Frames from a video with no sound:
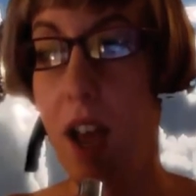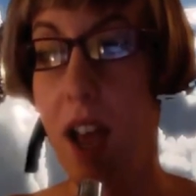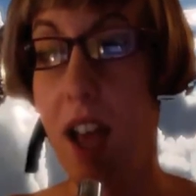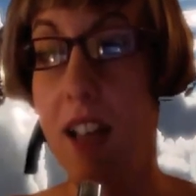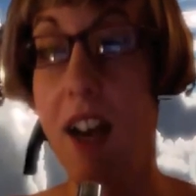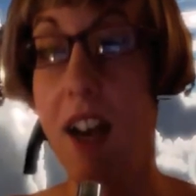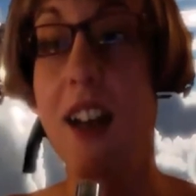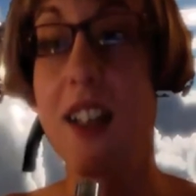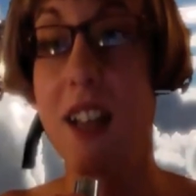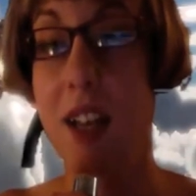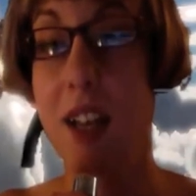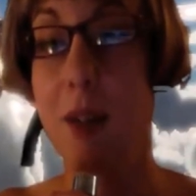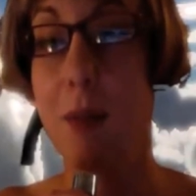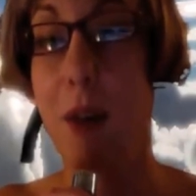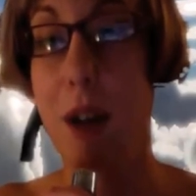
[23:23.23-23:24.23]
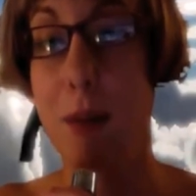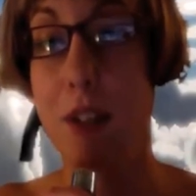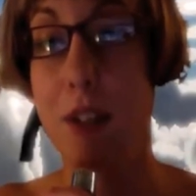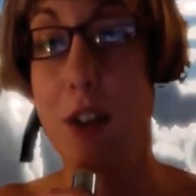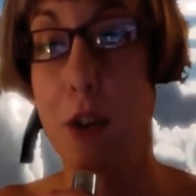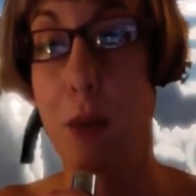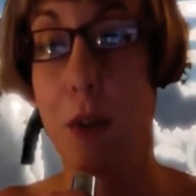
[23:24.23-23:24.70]
and I take my
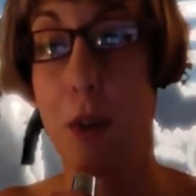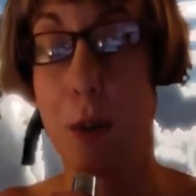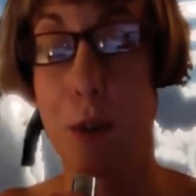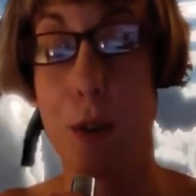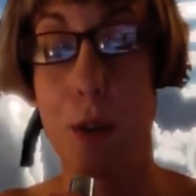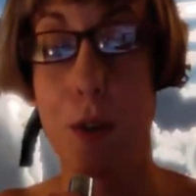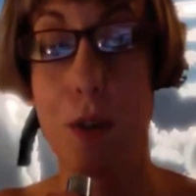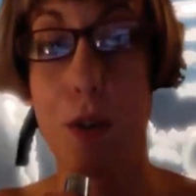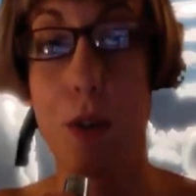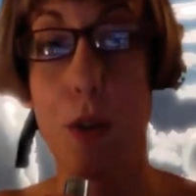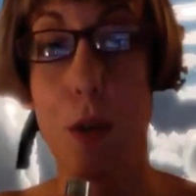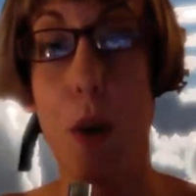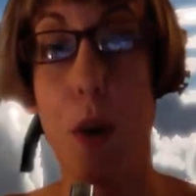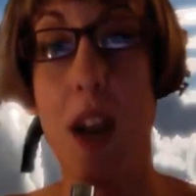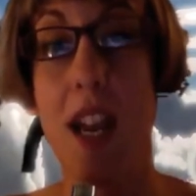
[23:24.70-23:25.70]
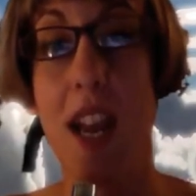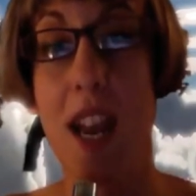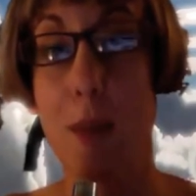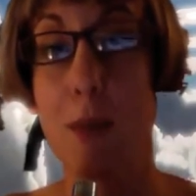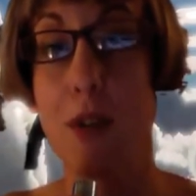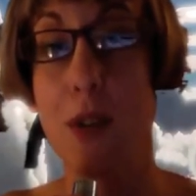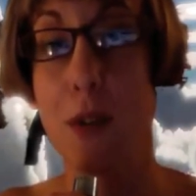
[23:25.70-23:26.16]
pleasure with her the way
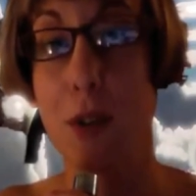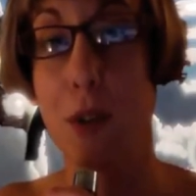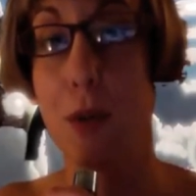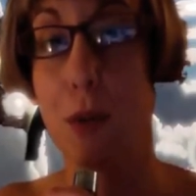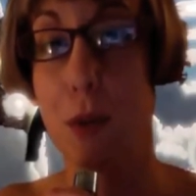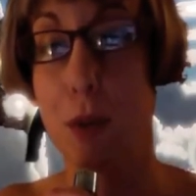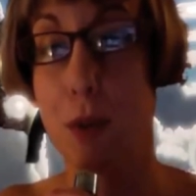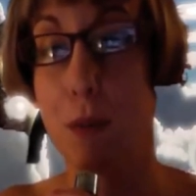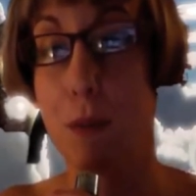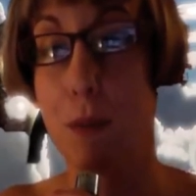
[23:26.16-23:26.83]
apes do.